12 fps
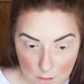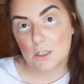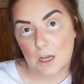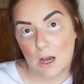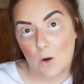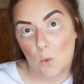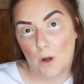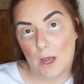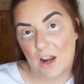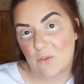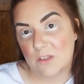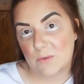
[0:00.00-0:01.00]
So we're
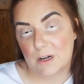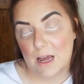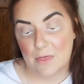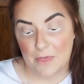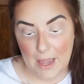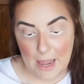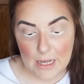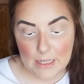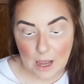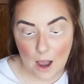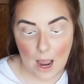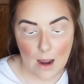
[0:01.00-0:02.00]
left with something like this.
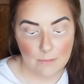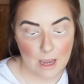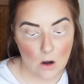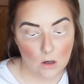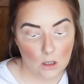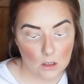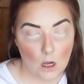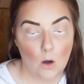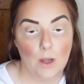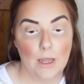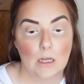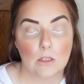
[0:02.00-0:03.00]
I am now going to go
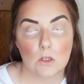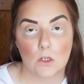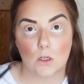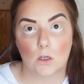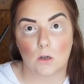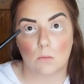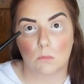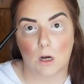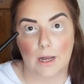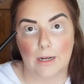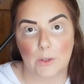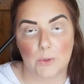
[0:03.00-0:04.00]
into
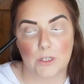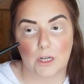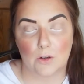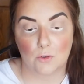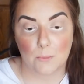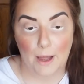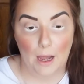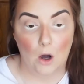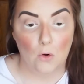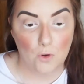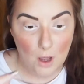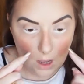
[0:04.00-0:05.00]
my liquid liner from
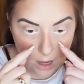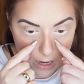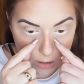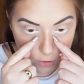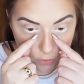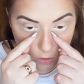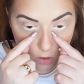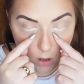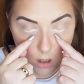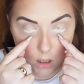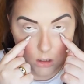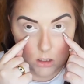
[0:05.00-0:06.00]
e.l.f. and draw
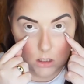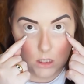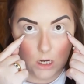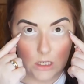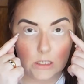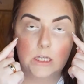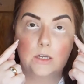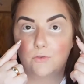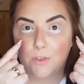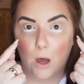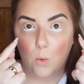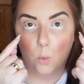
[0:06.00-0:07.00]
underneath
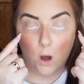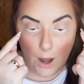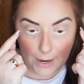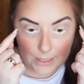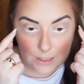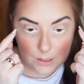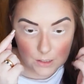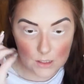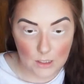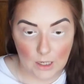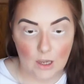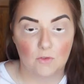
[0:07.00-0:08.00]
that white
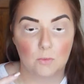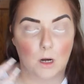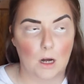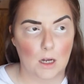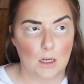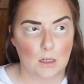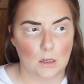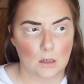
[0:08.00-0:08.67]
to give my